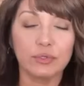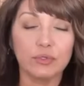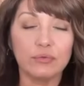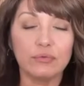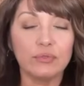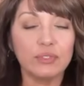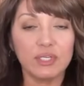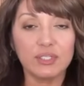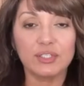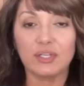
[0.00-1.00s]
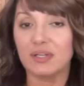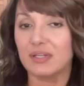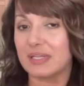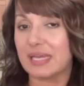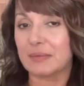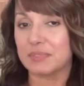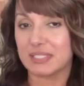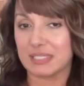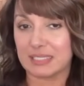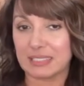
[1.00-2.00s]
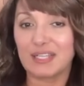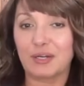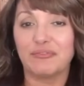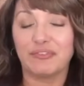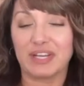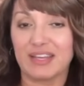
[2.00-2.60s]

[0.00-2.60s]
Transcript: you you touched on Epstein. Clarify